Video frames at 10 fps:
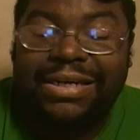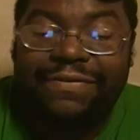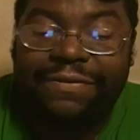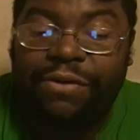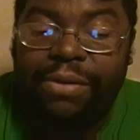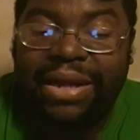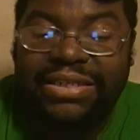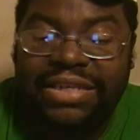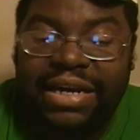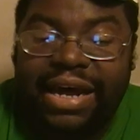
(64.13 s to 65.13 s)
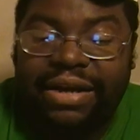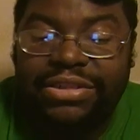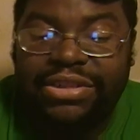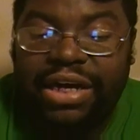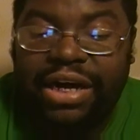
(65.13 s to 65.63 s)
of the 4 matches
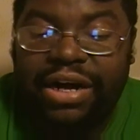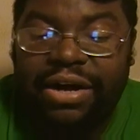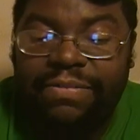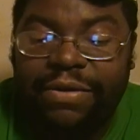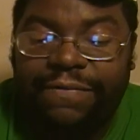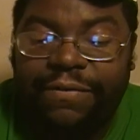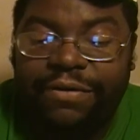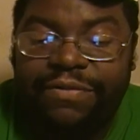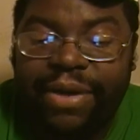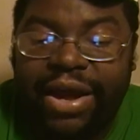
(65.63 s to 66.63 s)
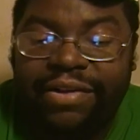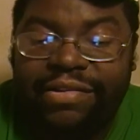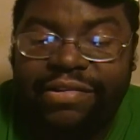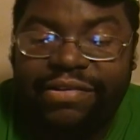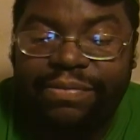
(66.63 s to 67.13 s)
announced. The first
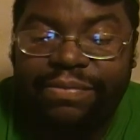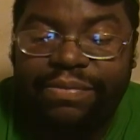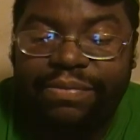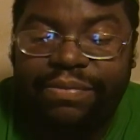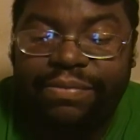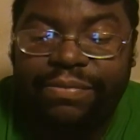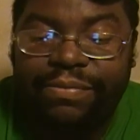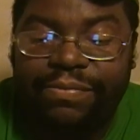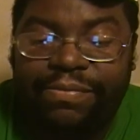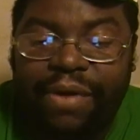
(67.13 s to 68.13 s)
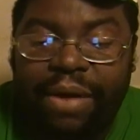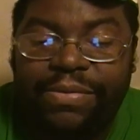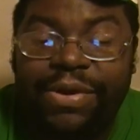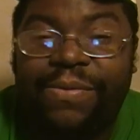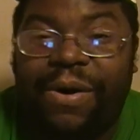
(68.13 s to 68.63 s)
match
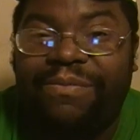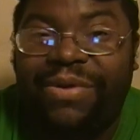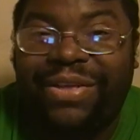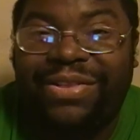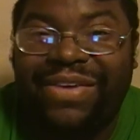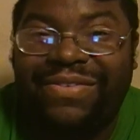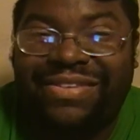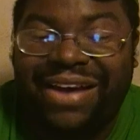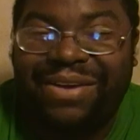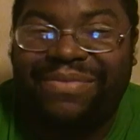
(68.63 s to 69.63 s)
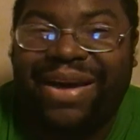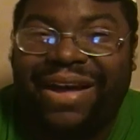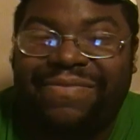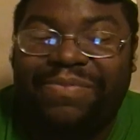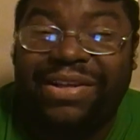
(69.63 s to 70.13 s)
probably won't be the Divas title
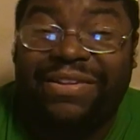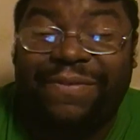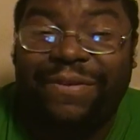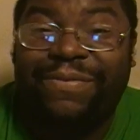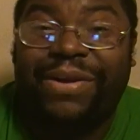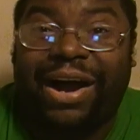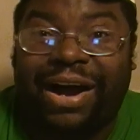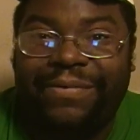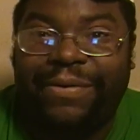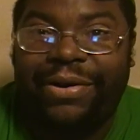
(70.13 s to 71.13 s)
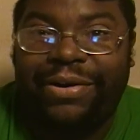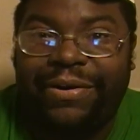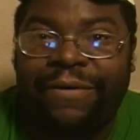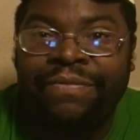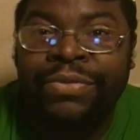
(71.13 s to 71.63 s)
match, but it's the first one I'm going to
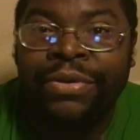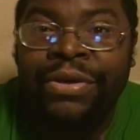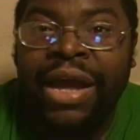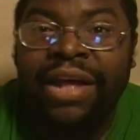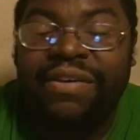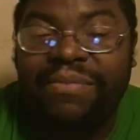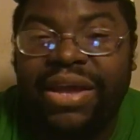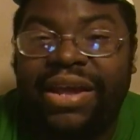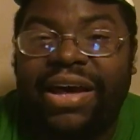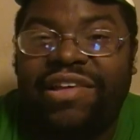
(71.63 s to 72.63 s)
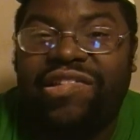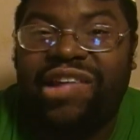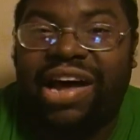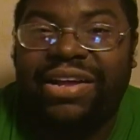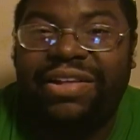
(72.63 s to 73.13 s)
do. Tamina has
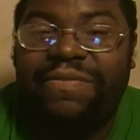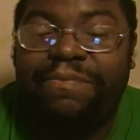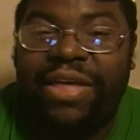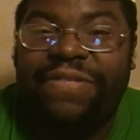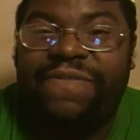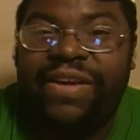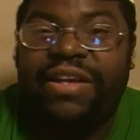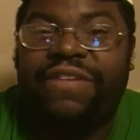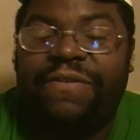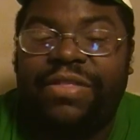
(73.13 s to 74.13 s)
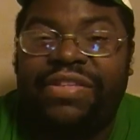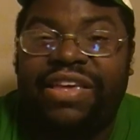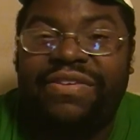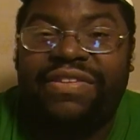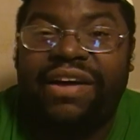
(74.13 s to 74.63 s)
challenged Beth Phoenix for the
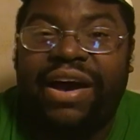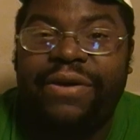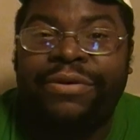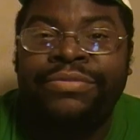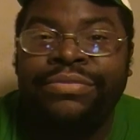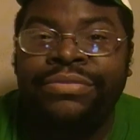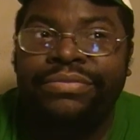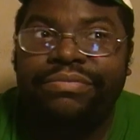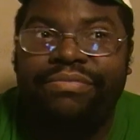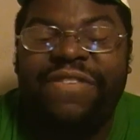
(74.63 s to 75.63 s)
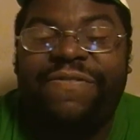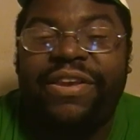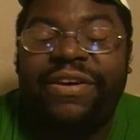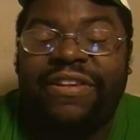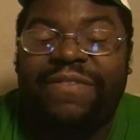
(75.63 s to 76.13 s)
Divas title. Beth
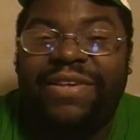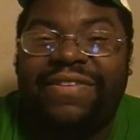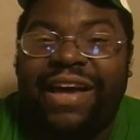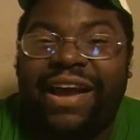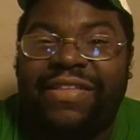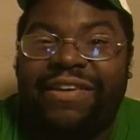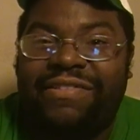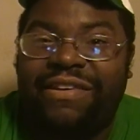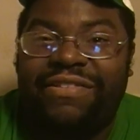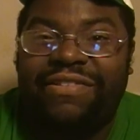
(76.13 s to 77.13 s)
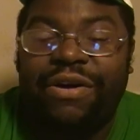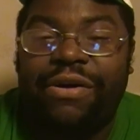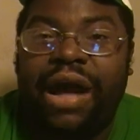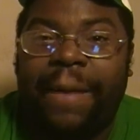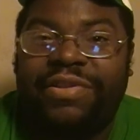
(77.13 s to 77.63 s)
Phoenix has been saying that there's no
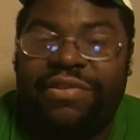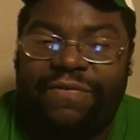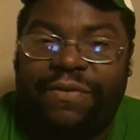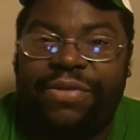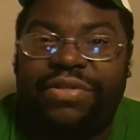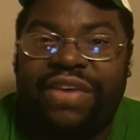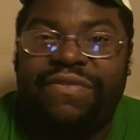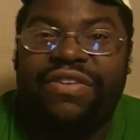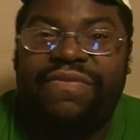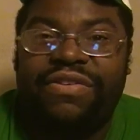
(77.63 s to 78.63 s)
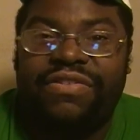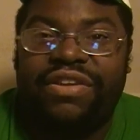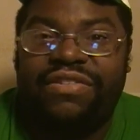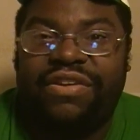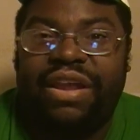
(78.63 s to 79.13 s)
competition for her in the Divas
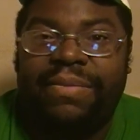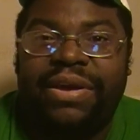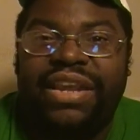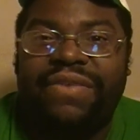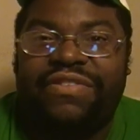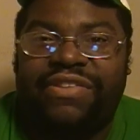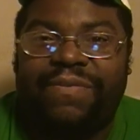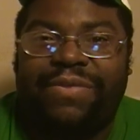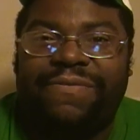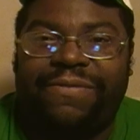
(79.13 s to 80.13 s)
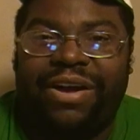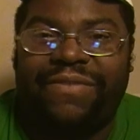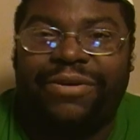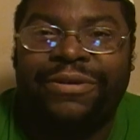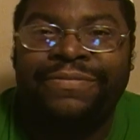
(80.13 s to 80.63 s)
division, and she's going to be Divas champion
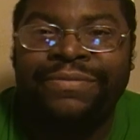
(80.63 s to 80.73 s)
forever.